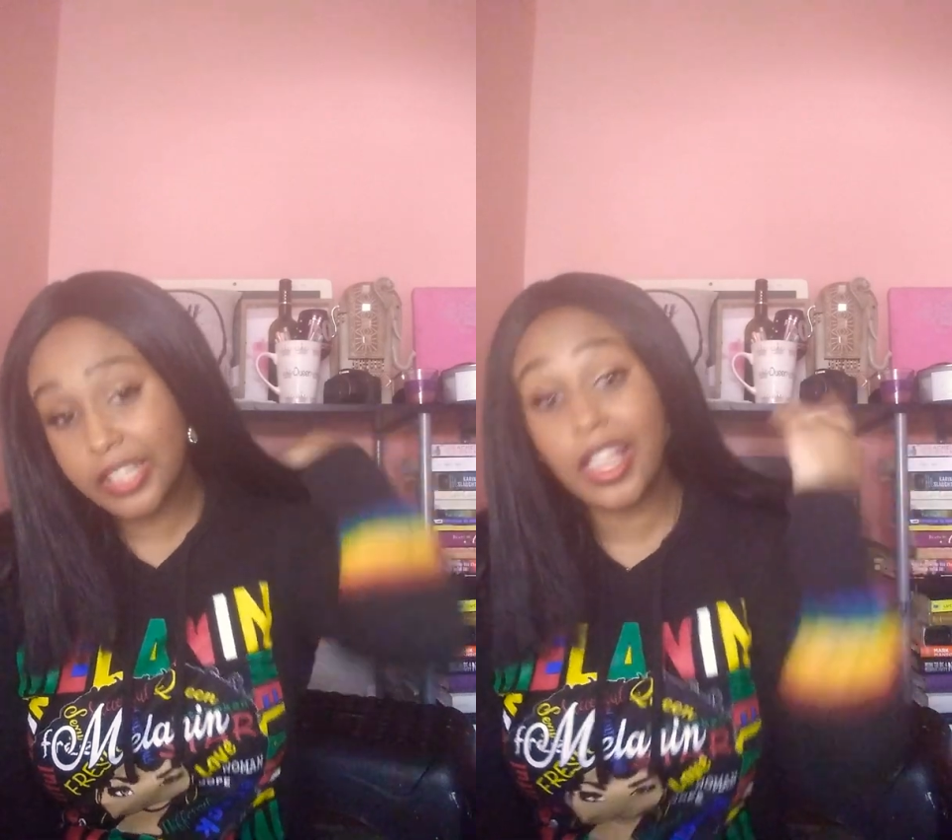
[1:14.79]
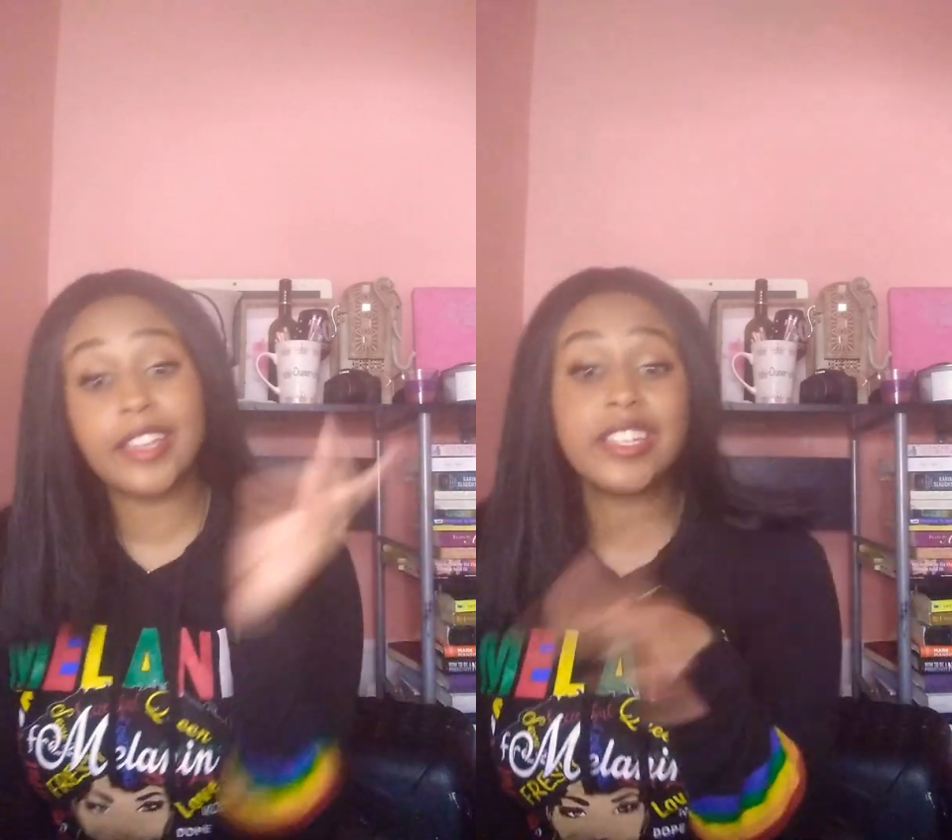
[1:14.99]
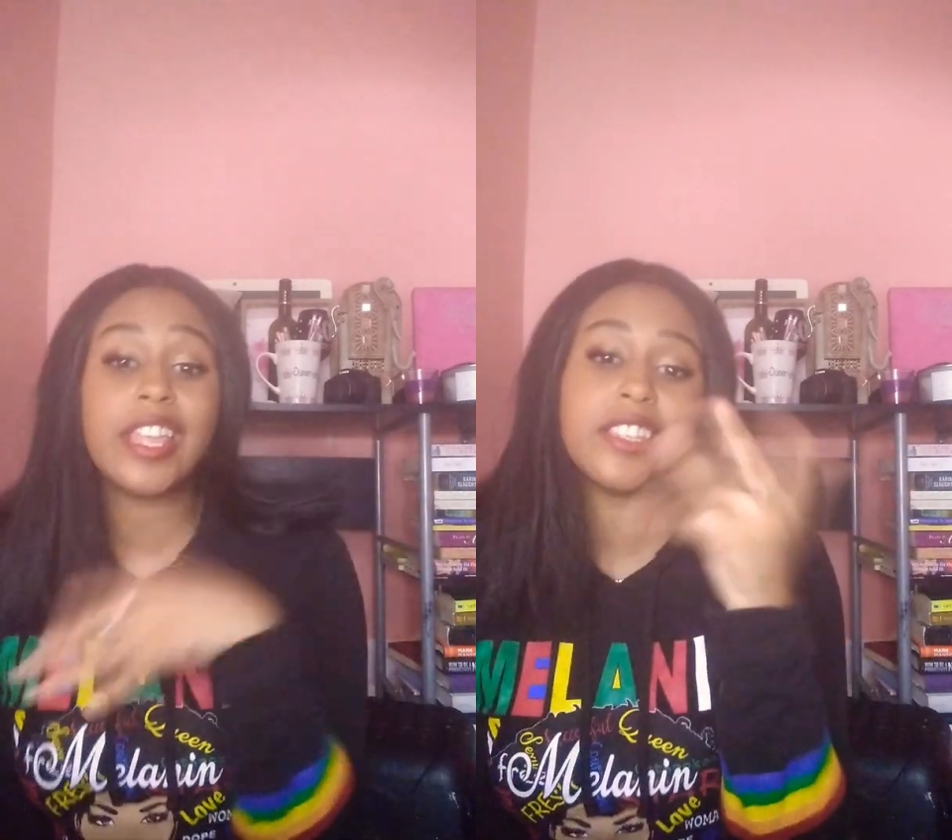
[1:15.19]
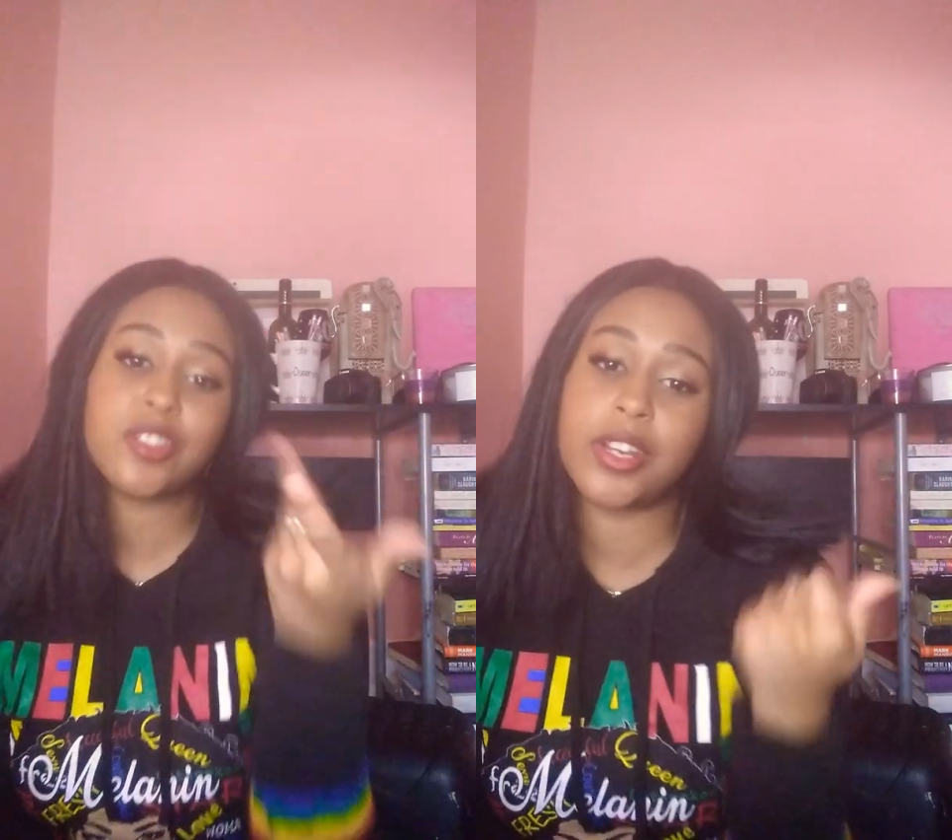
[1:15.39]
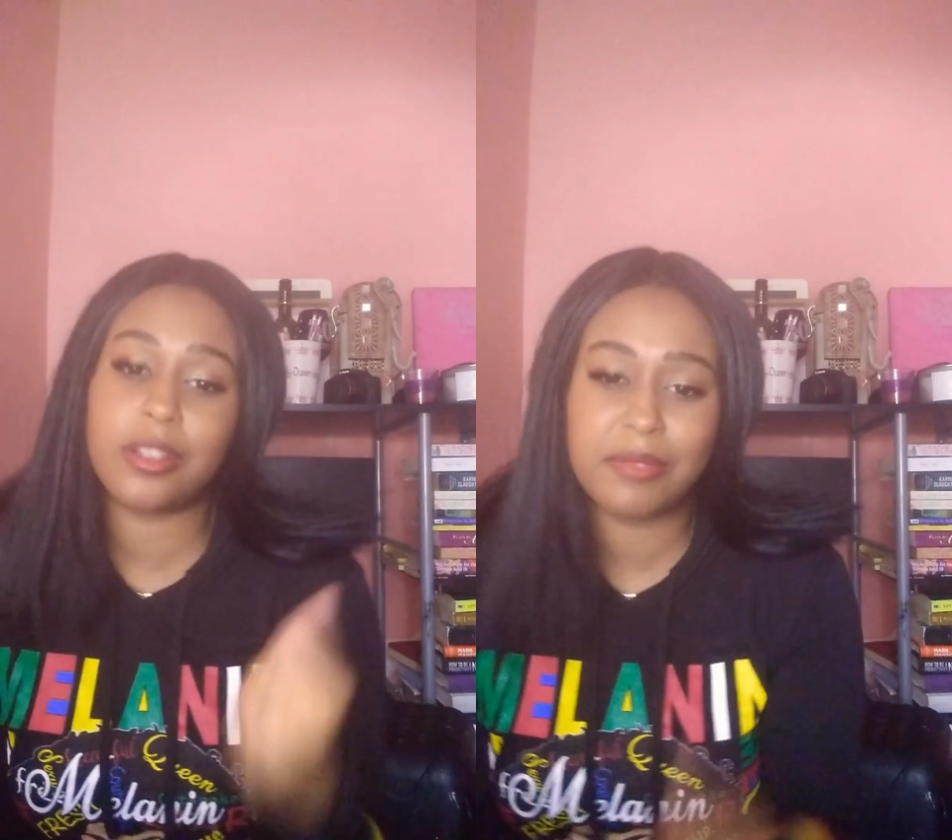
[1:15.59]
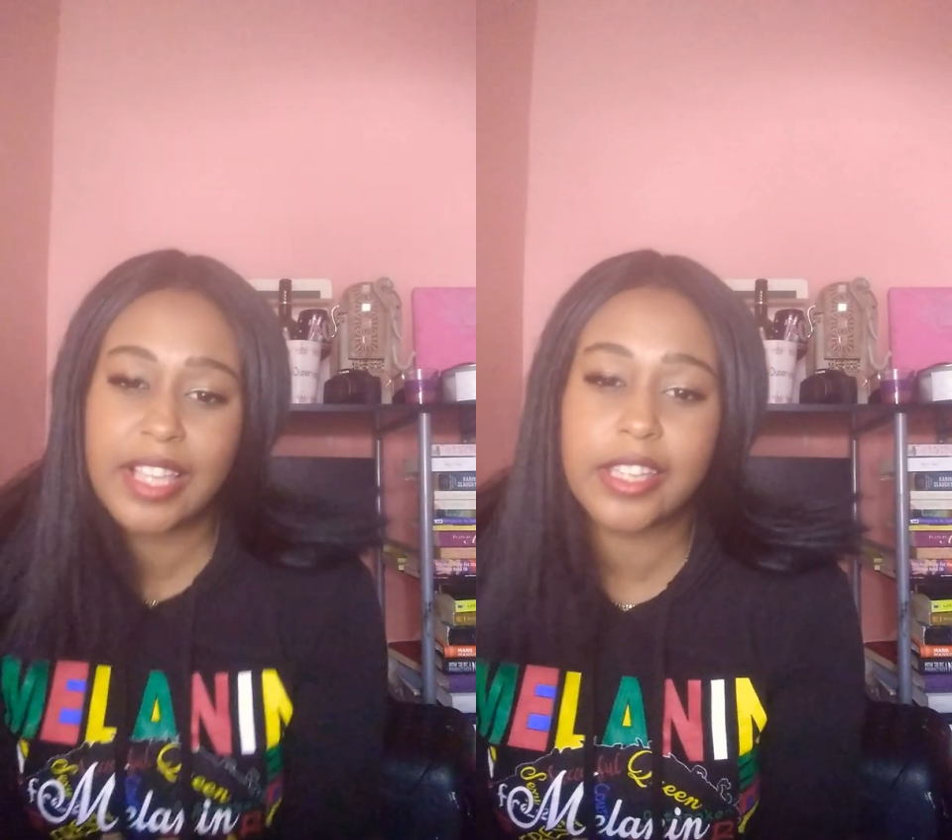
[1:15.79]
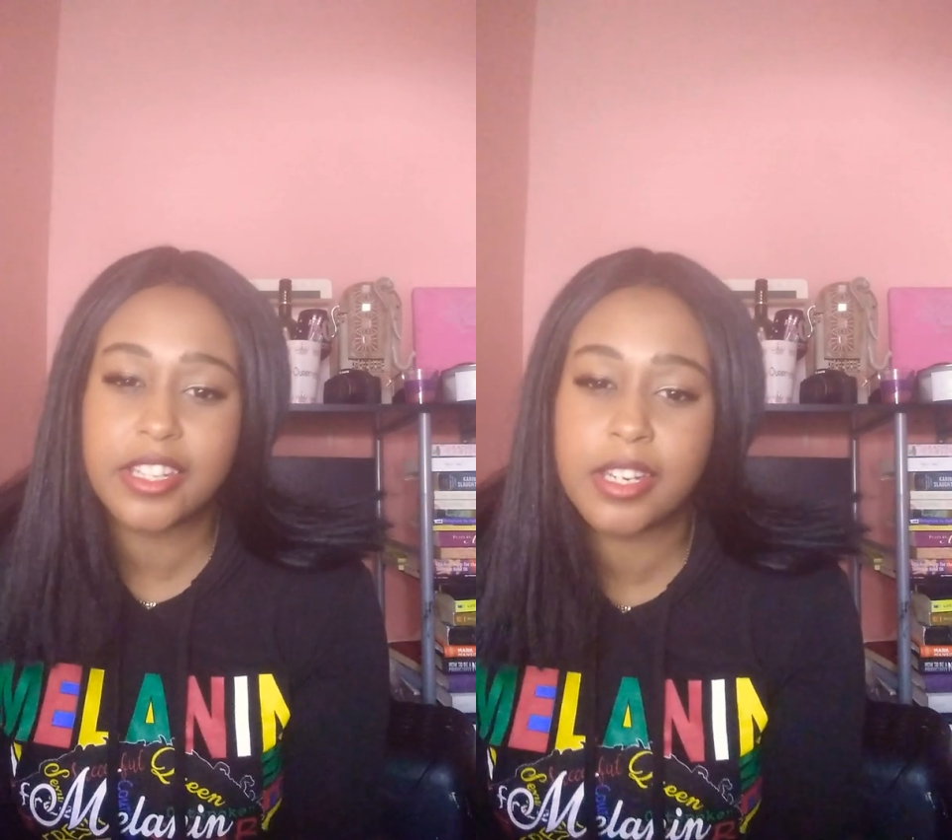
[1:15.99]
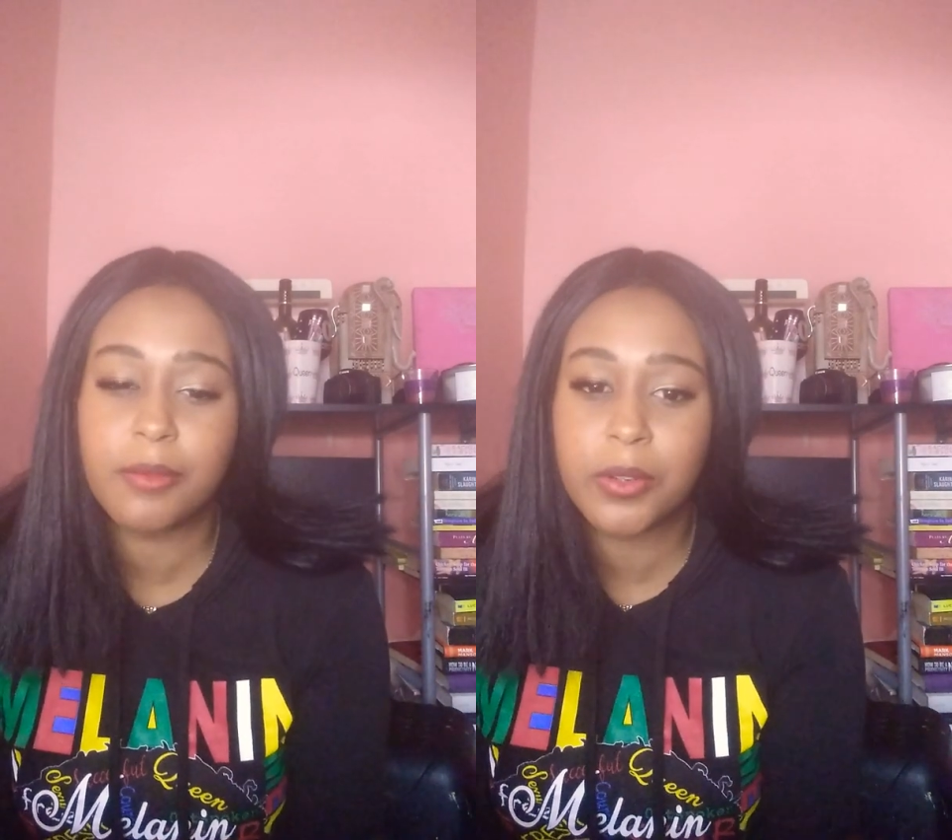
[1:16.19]
Like, she ain't straight up say
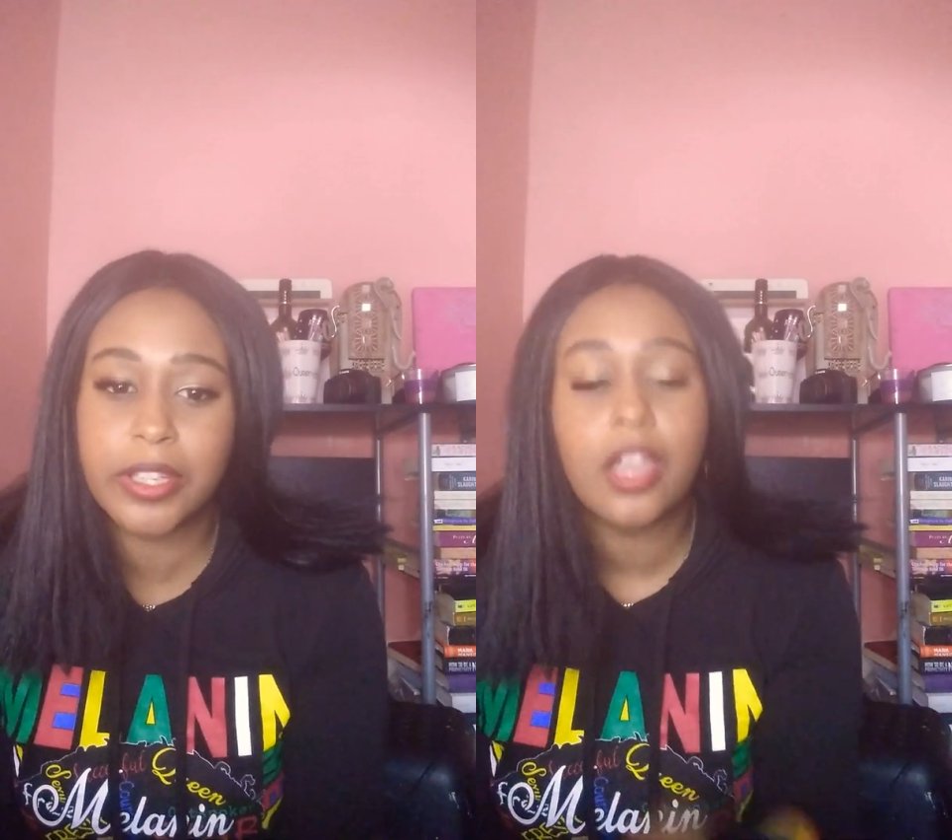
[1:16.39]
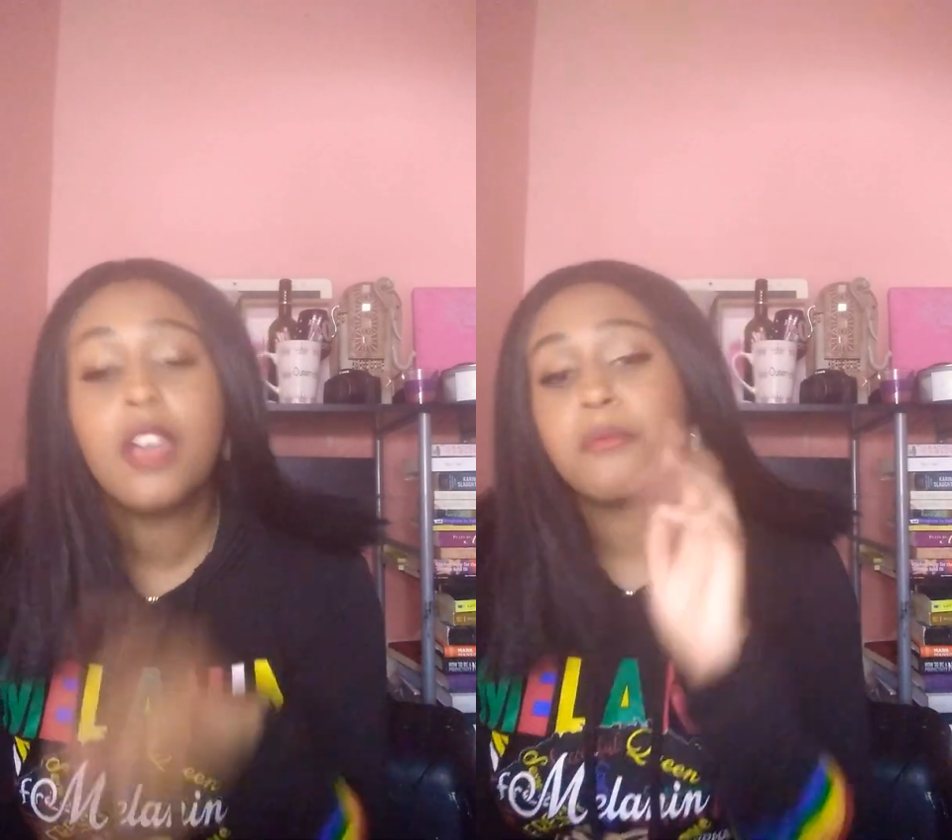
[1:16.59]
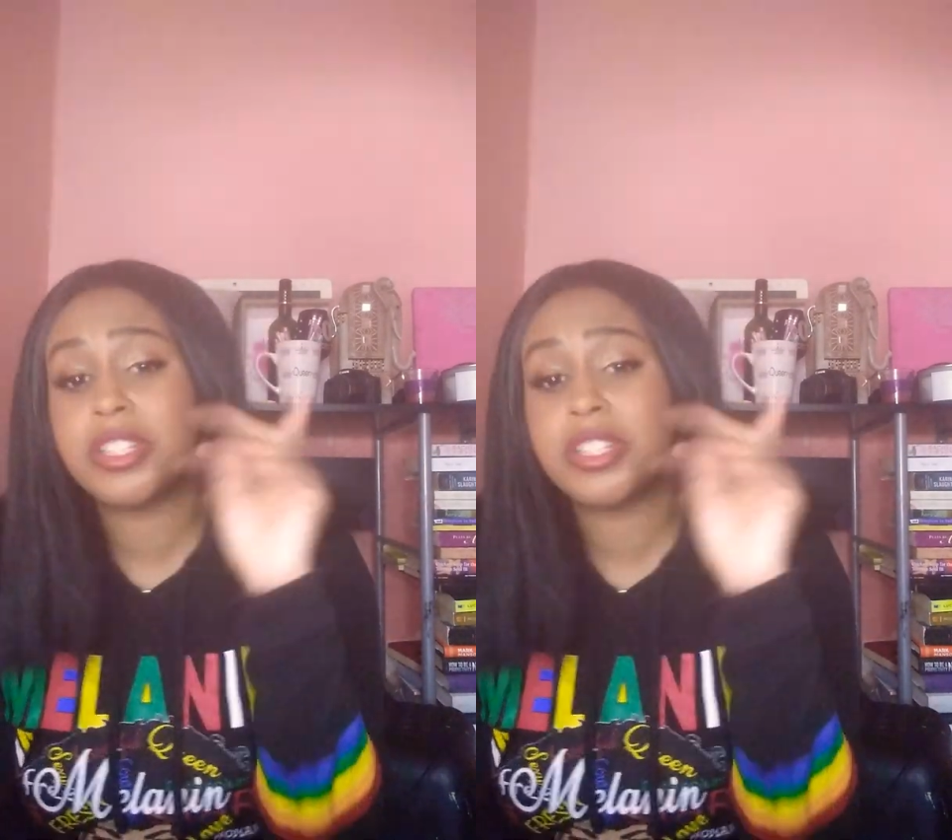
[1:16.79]
that she wrote it,